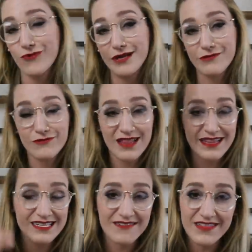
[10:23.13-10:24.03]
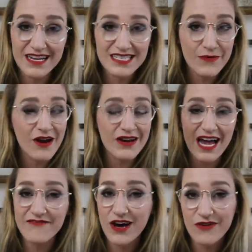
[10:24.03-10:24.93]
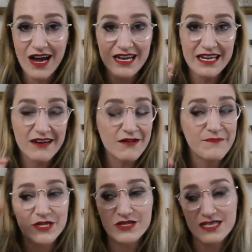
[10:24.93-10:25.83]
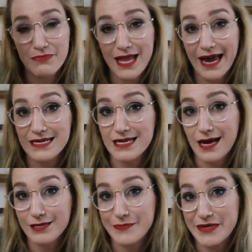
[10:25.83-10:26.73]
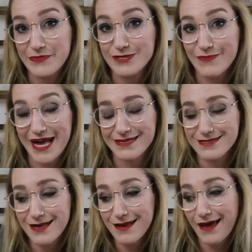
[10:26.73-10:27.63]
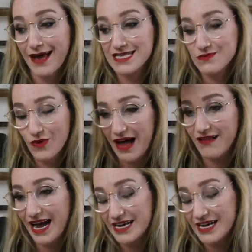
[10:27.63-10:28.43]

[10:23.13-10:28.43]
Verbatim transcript: Run through the list of things that we already have going on here, but just apply it to other people's pets as well.